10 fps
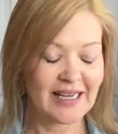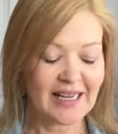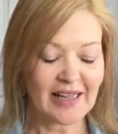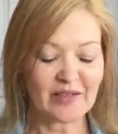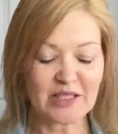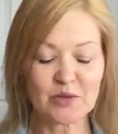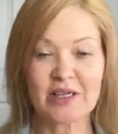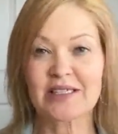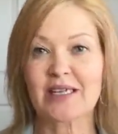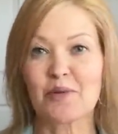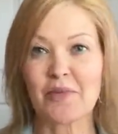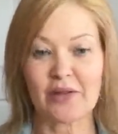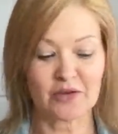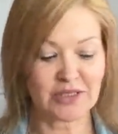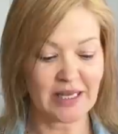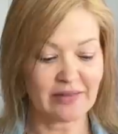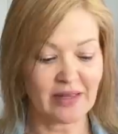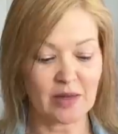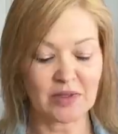And this one is a Mother's Day theme.